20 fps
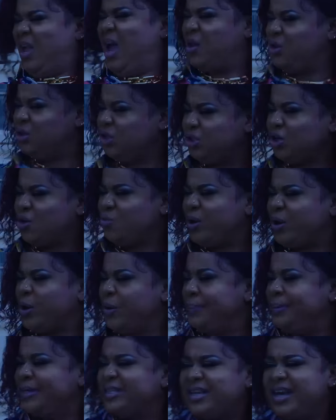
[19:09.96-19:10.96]
Are you sure we
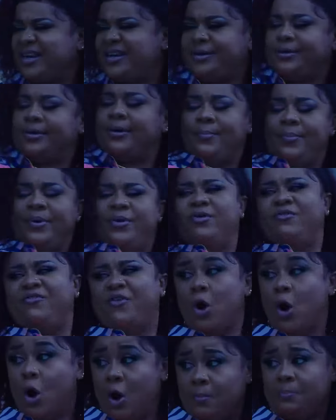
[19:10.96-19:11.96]
completed the number of
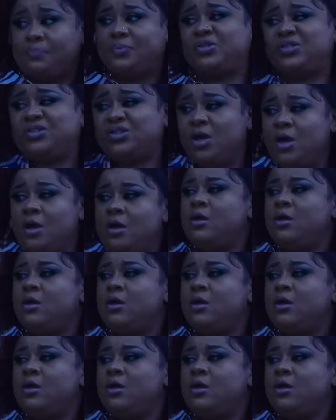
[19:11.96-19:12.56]
humps